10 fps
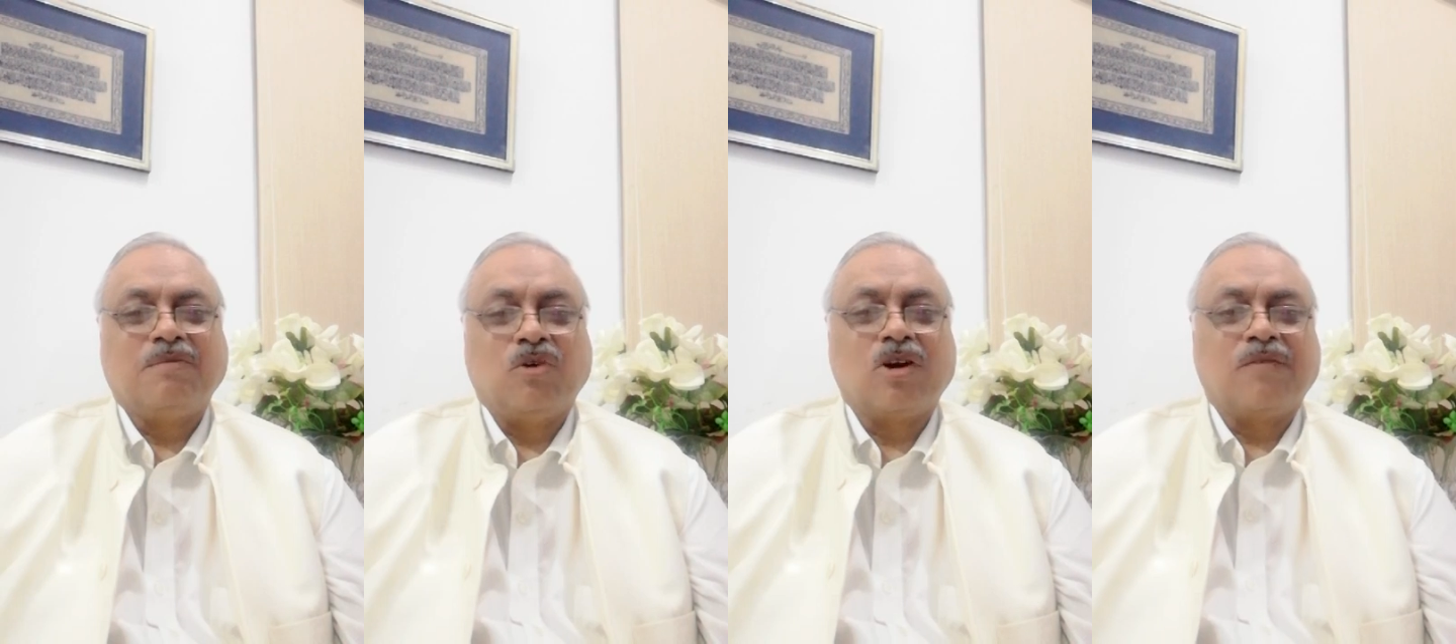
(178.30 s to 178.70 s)

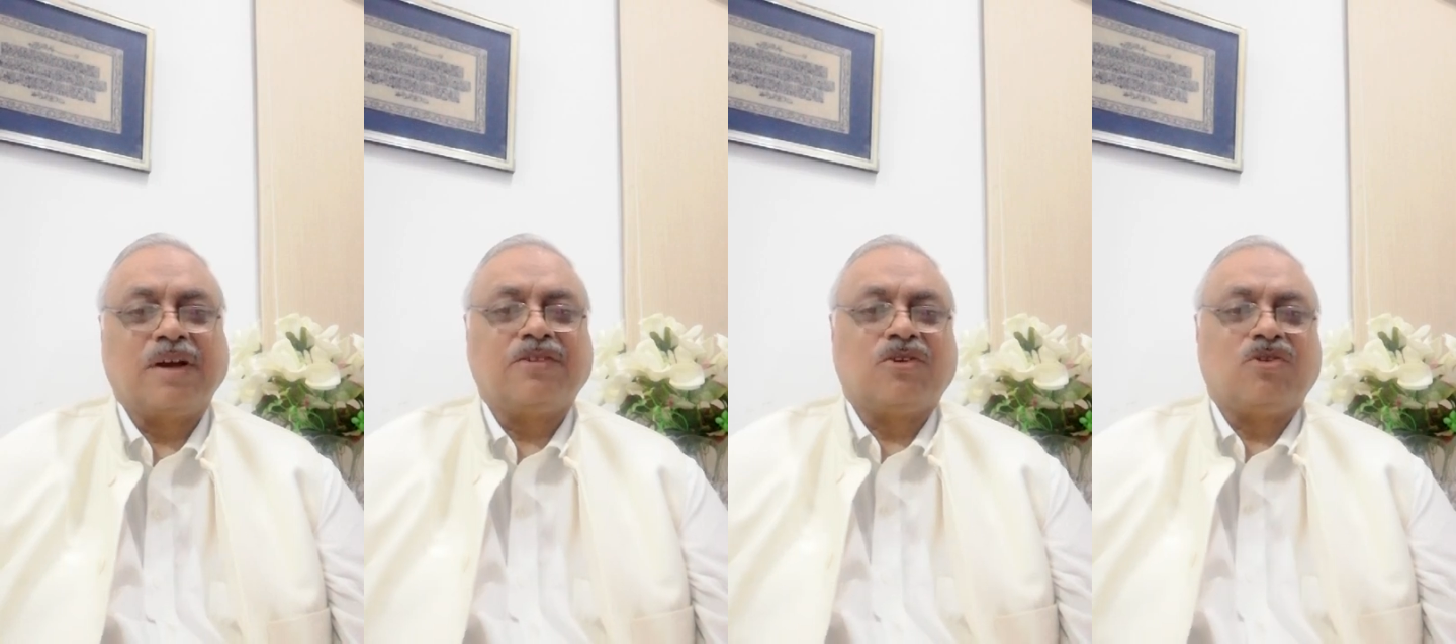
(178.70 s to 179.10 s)
Mode of
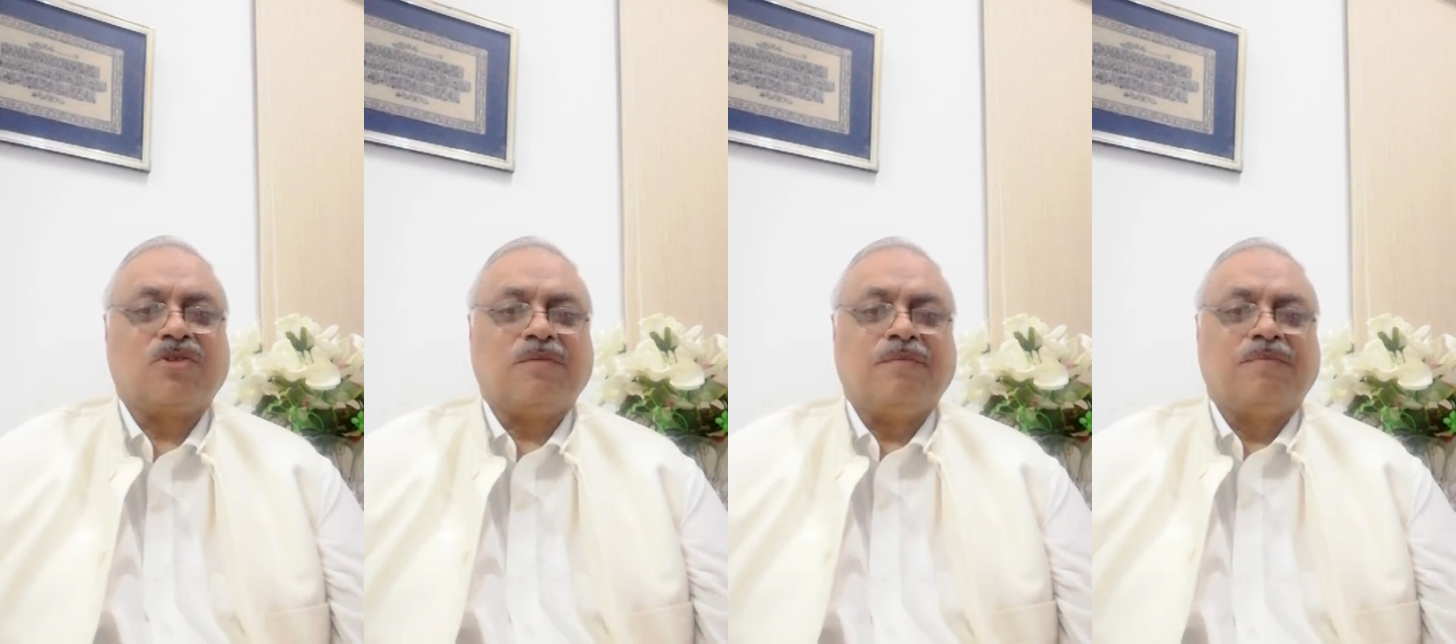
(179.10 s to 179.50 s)

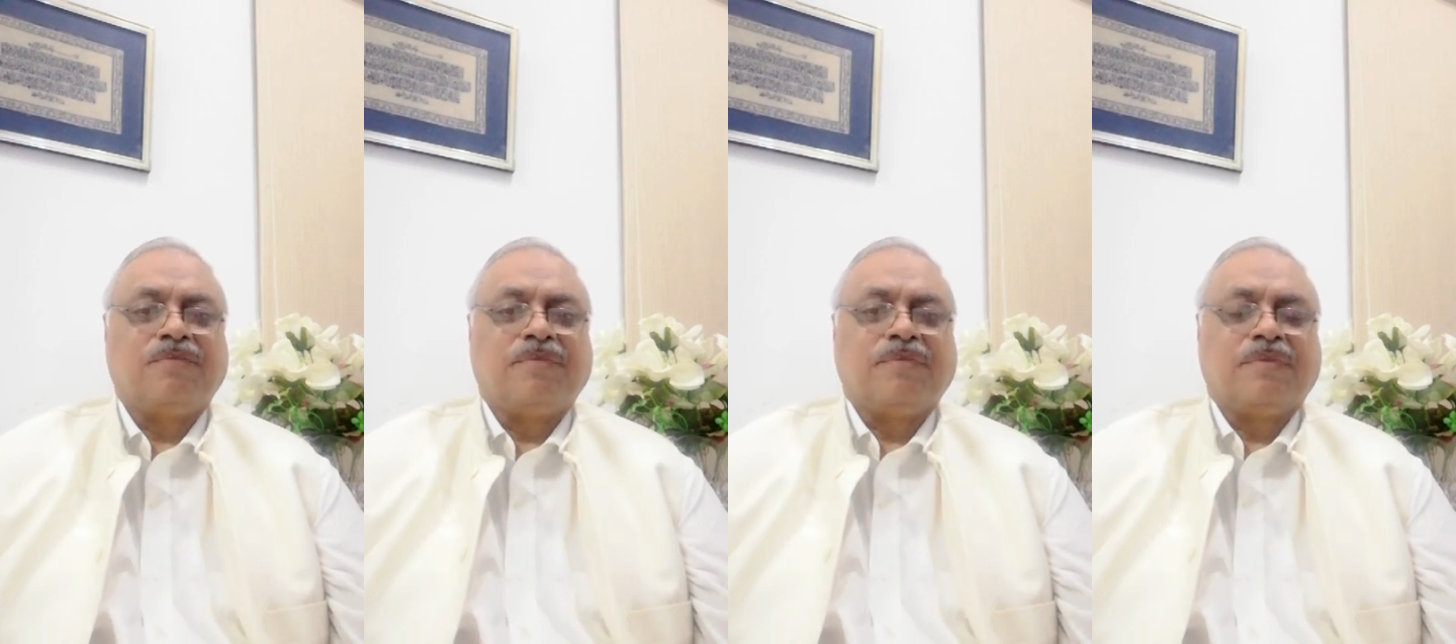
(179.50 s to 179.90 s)
execution,
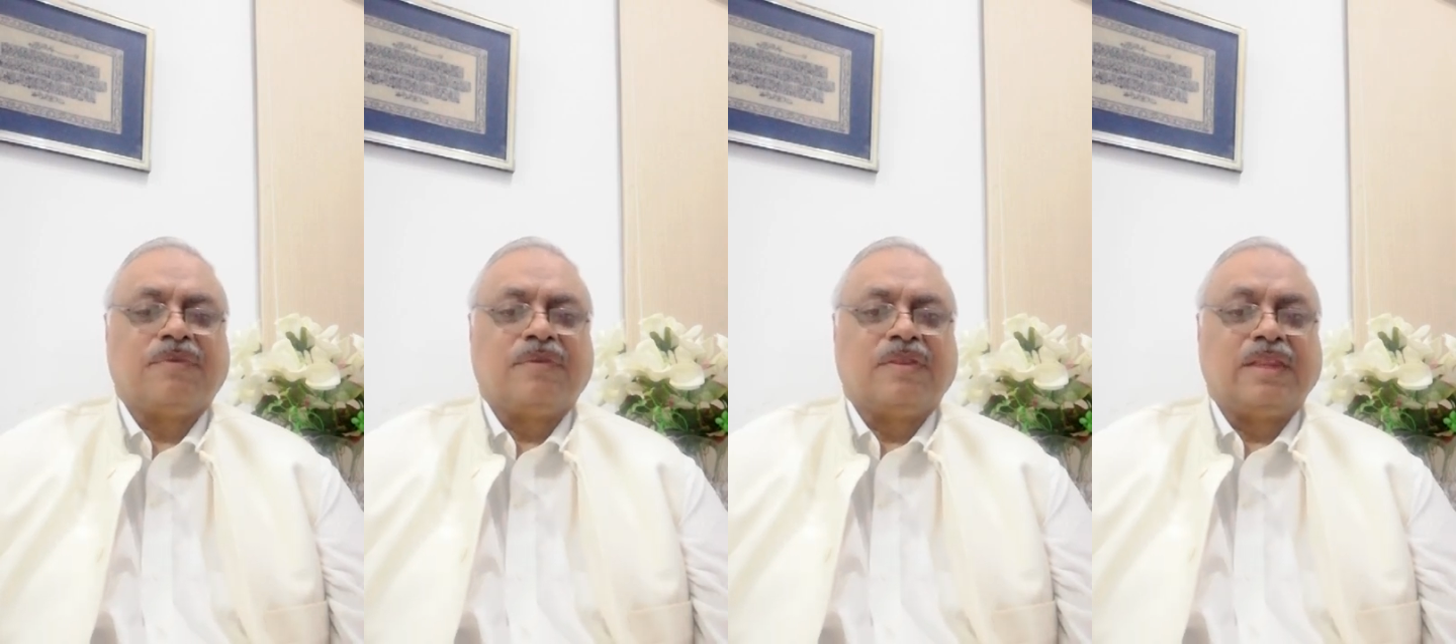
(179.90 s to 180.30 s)

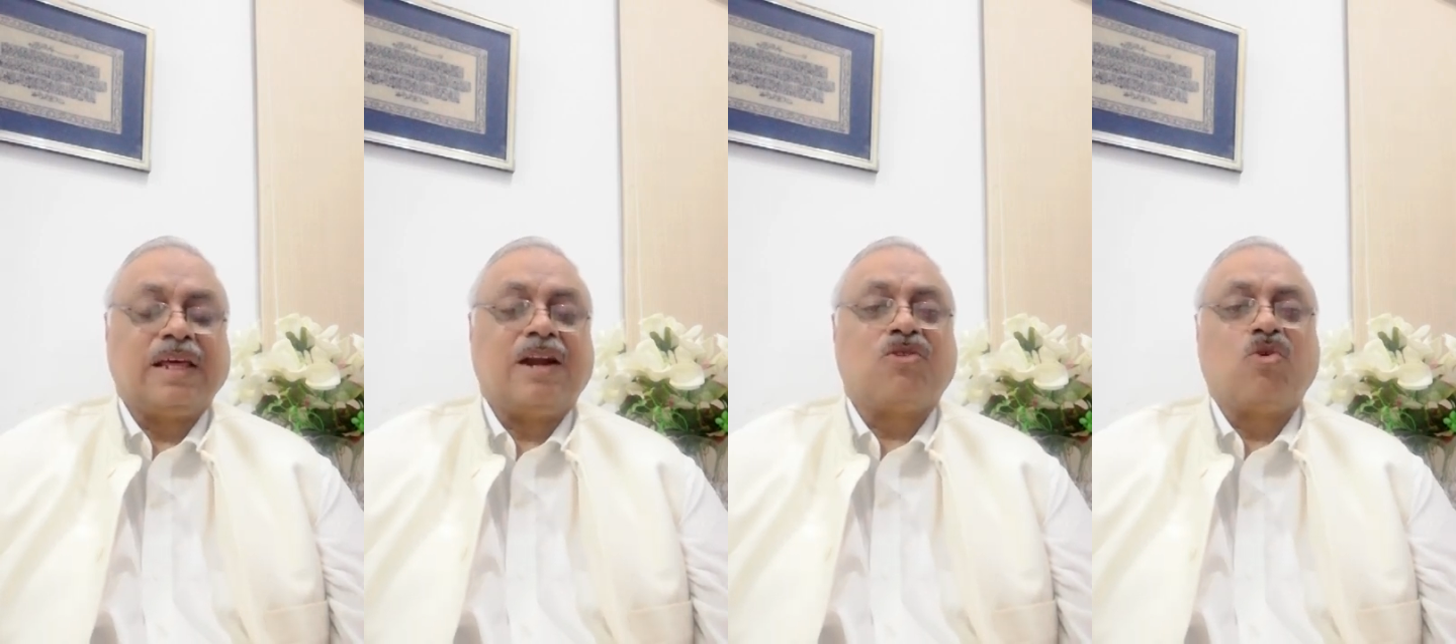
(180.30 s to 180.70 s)

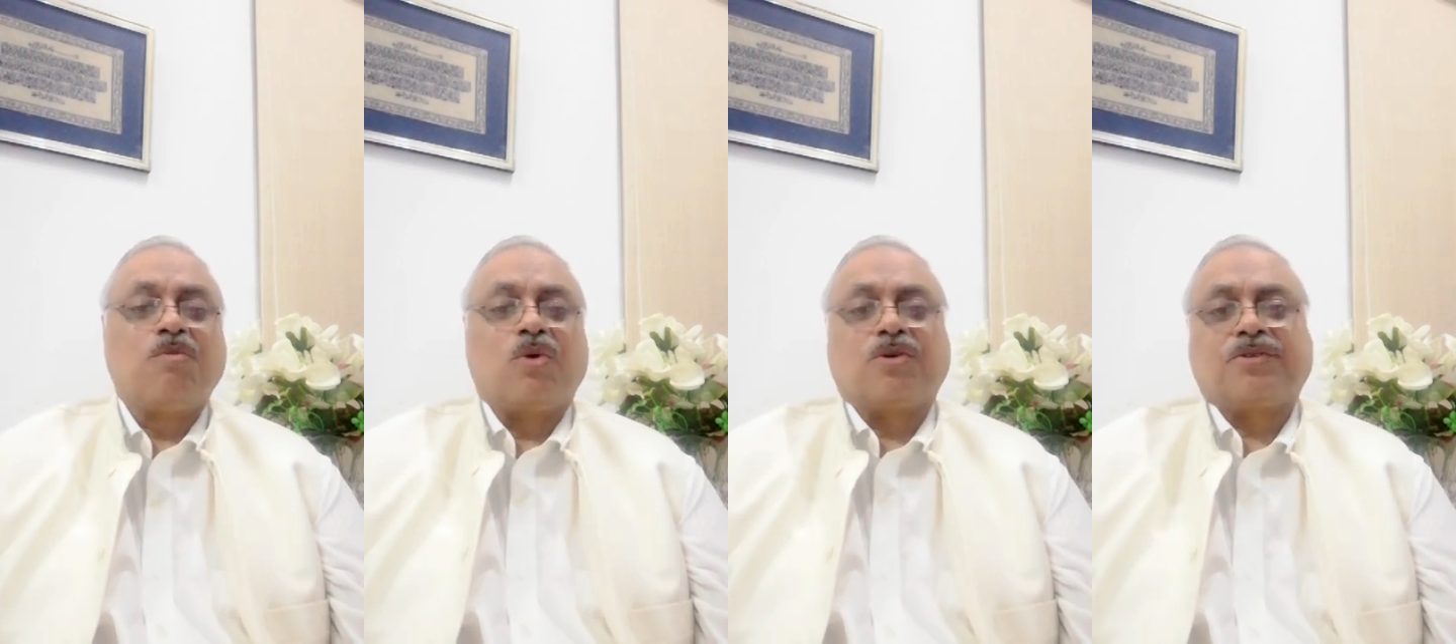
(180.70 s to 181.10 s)
there are
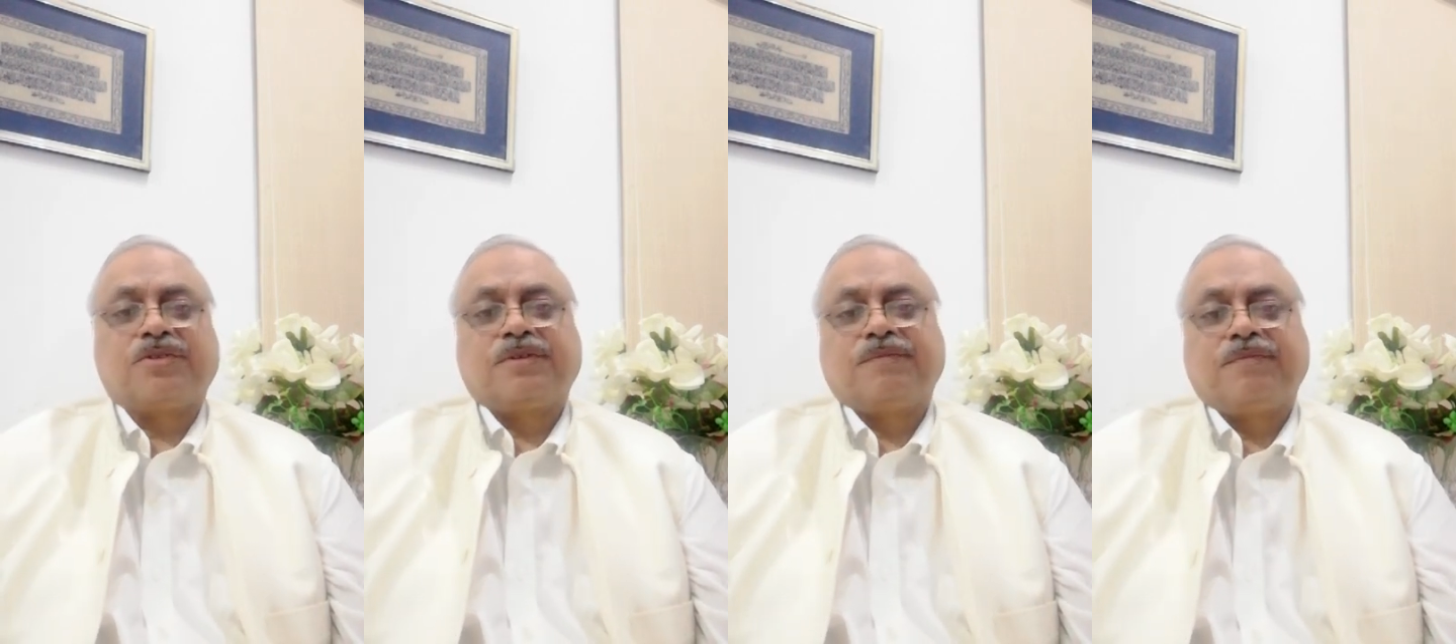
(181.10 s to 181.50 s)
two
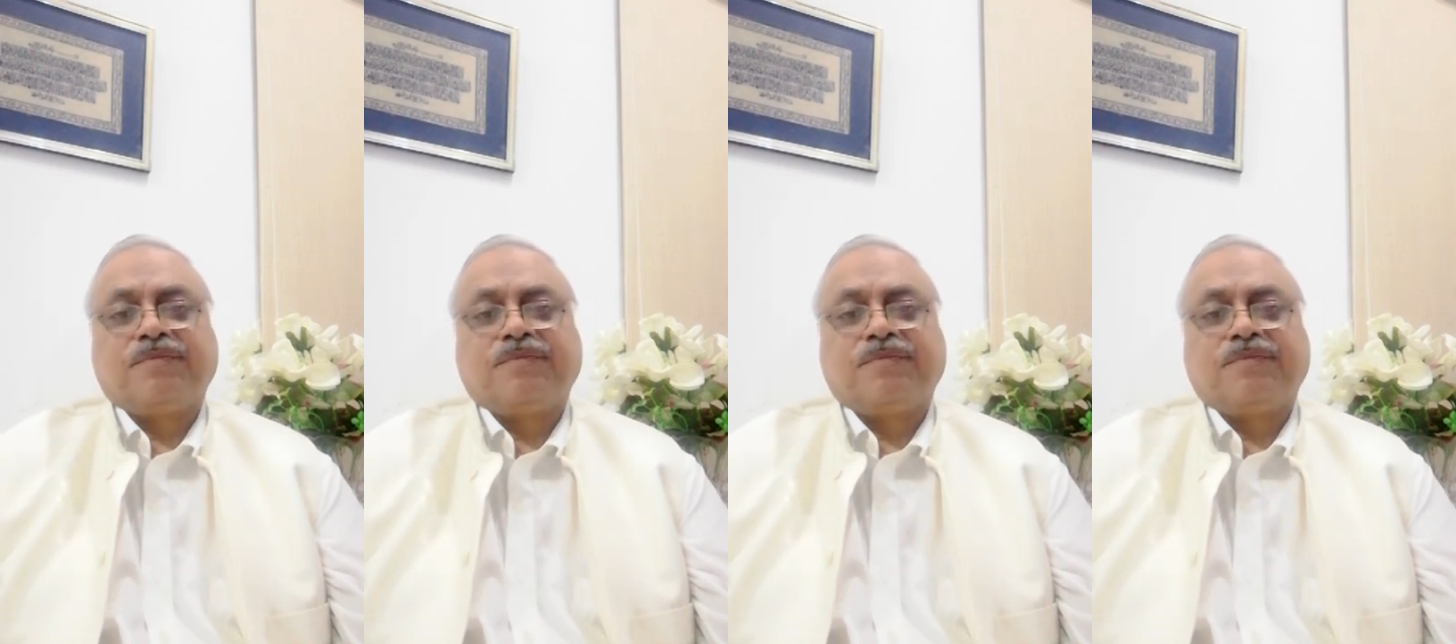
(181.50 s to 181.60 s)
modes.